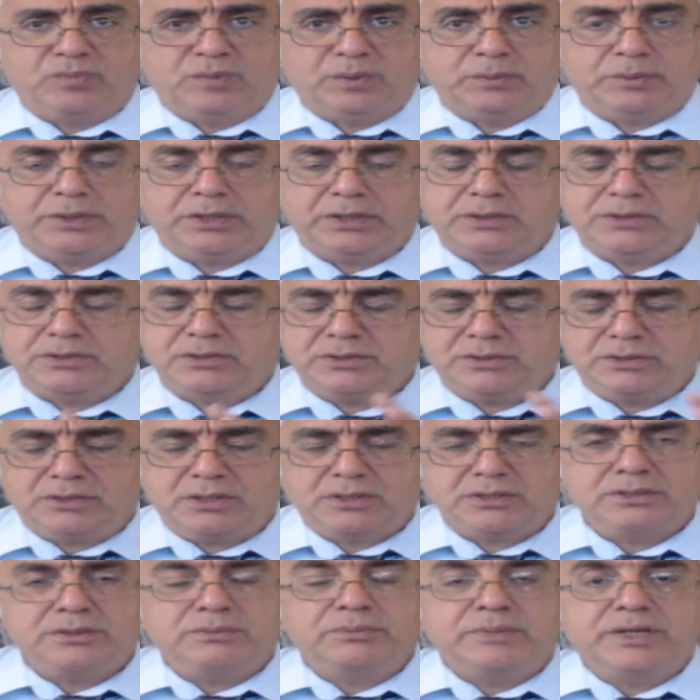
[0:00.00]
because it
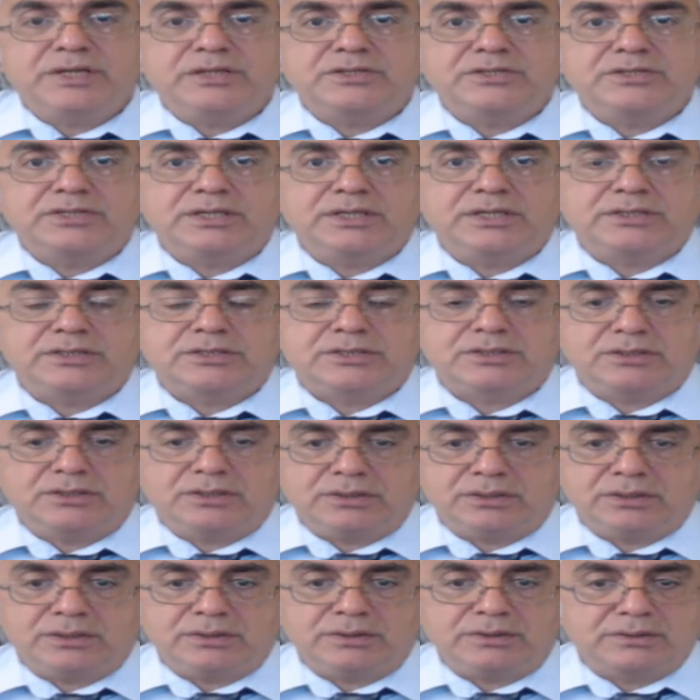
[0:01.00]
doesn't make sense
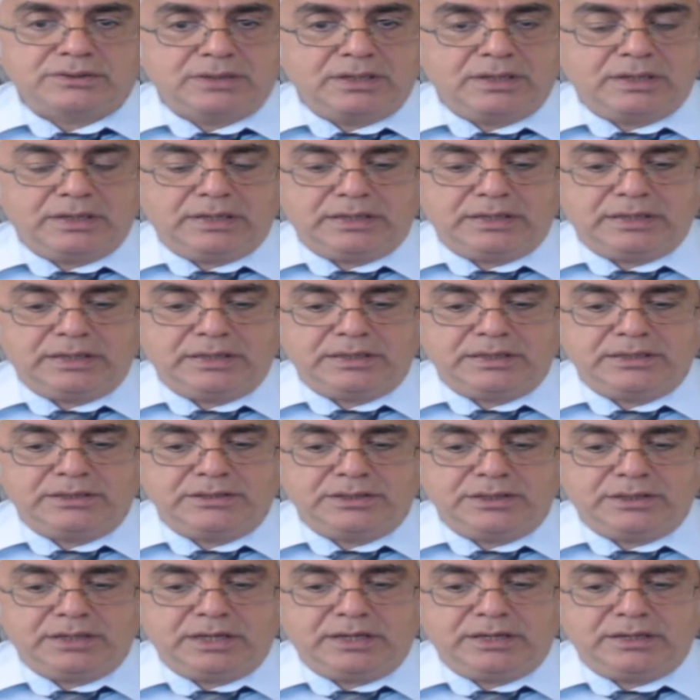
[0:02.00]

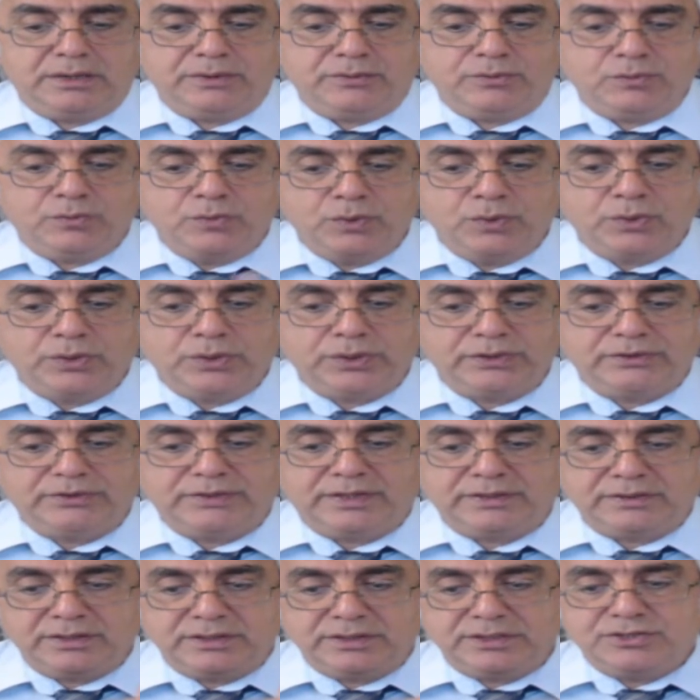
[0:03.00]
in a world
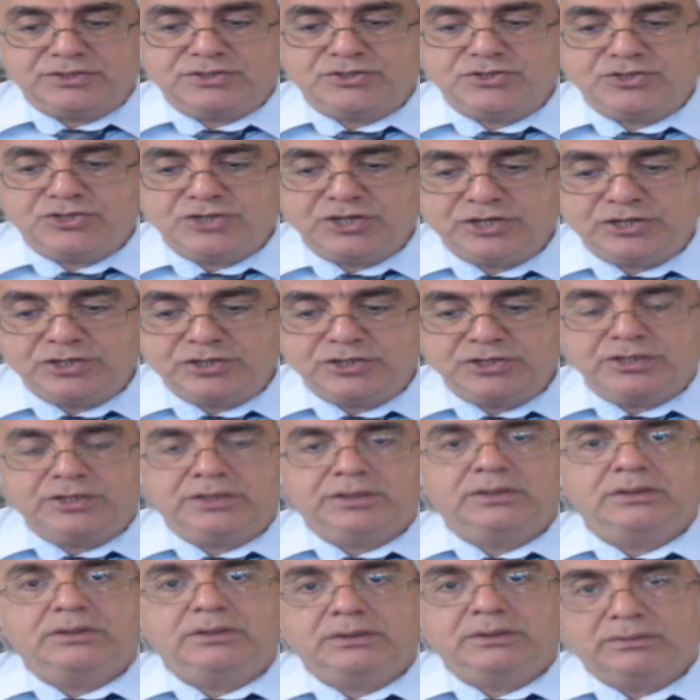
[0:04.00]
that is
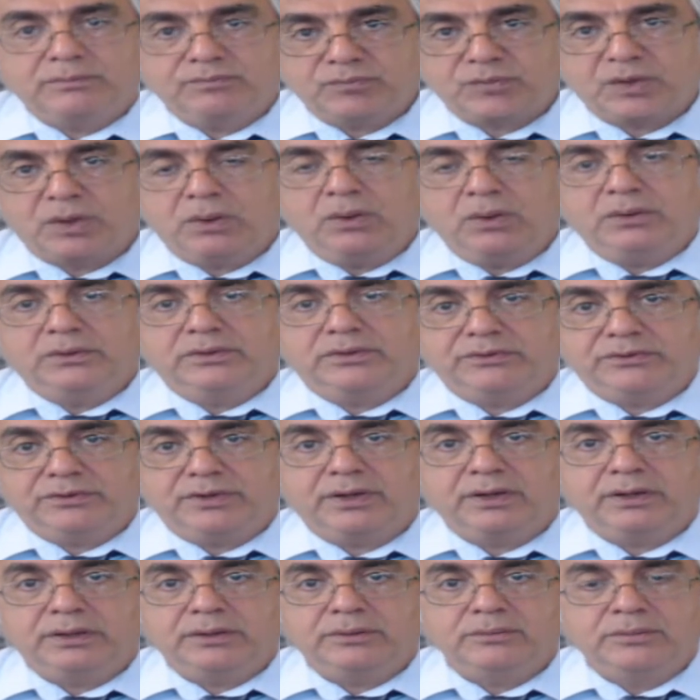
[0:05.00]
changing all the
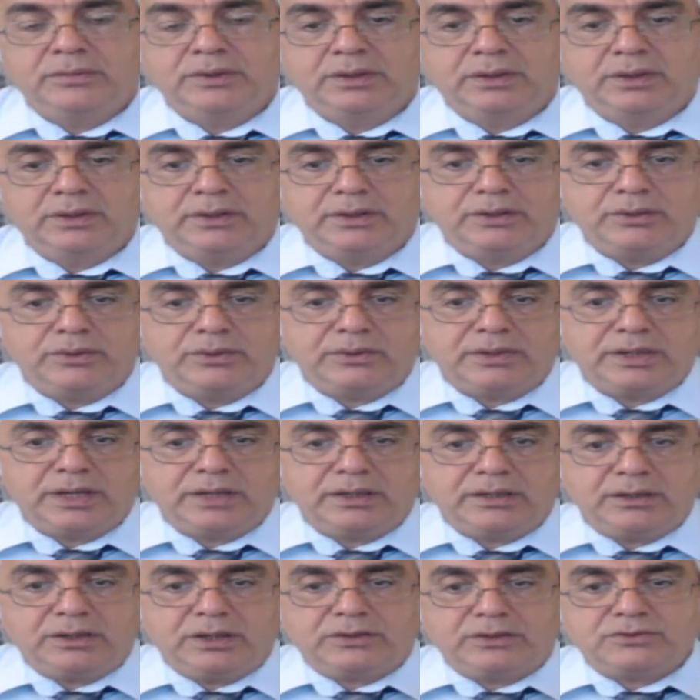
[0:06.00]
time. You
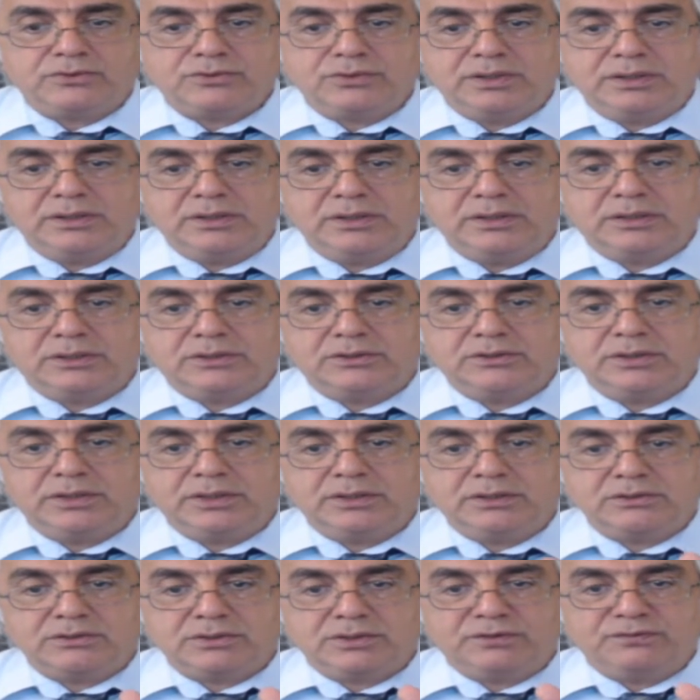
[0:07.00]
cannot really
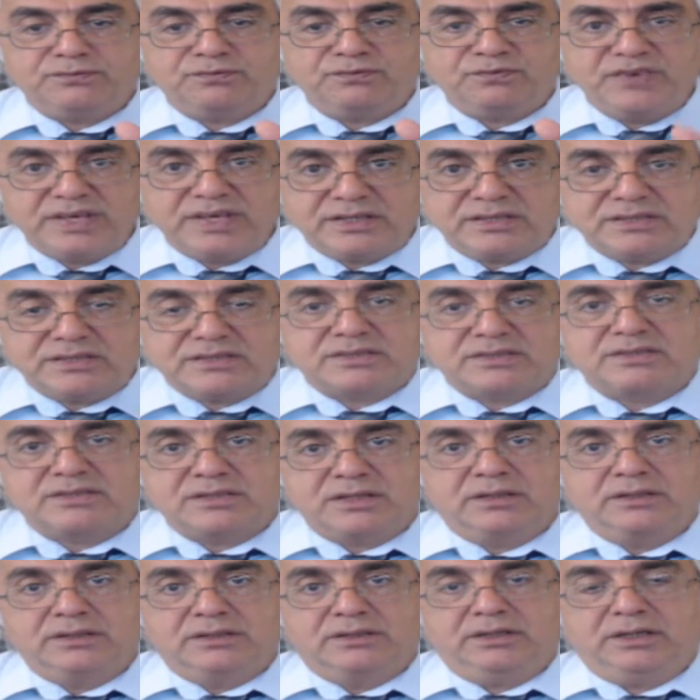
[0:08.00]
create a fixed
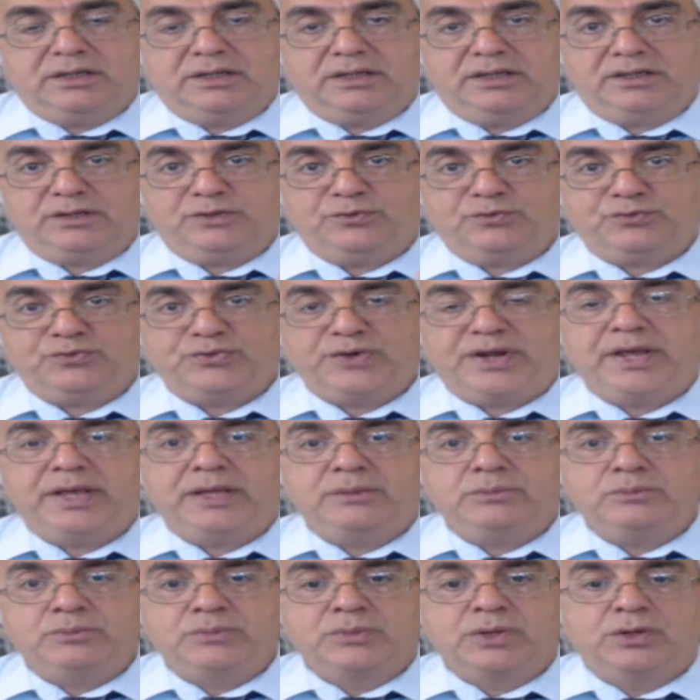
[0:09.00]

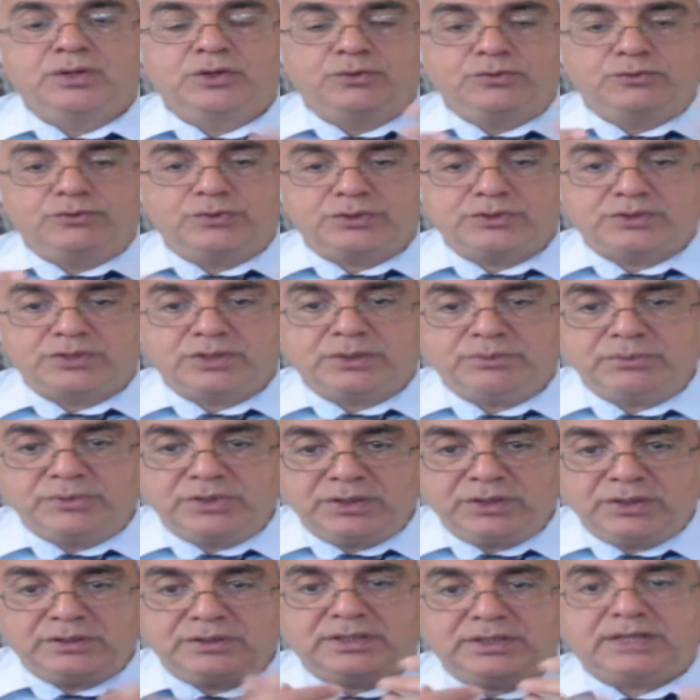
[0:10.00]
frame for
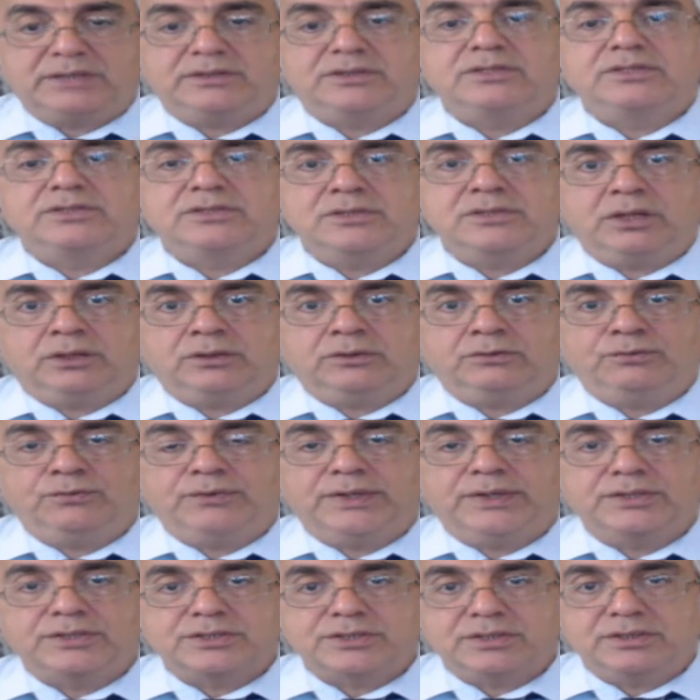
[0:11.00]
something that is not
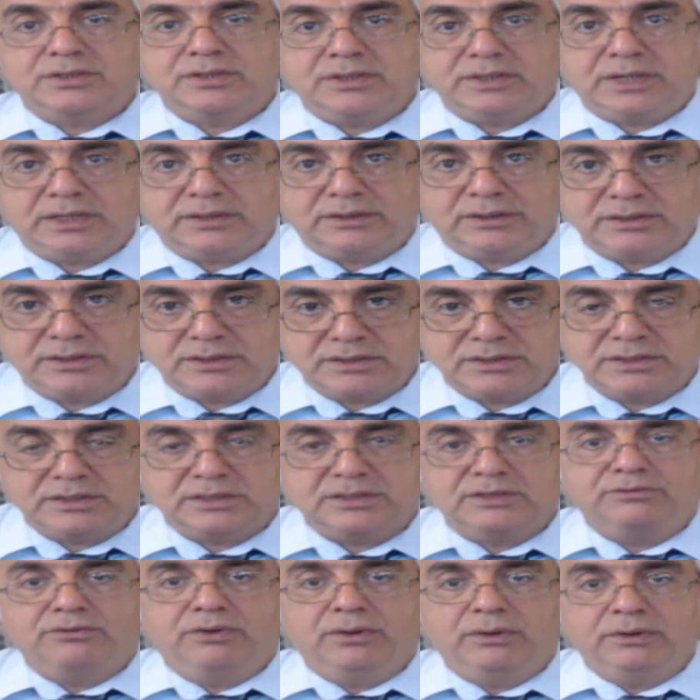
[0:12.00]
fixed, that is
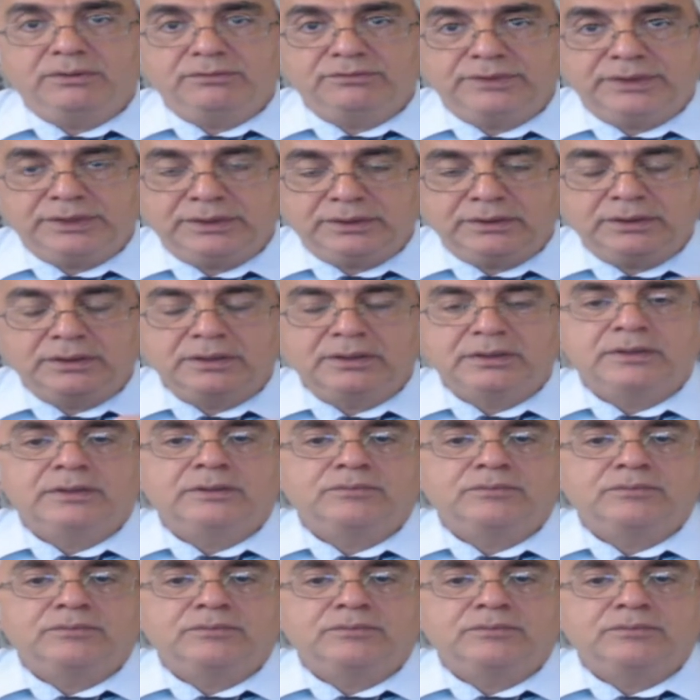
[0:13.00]
evolving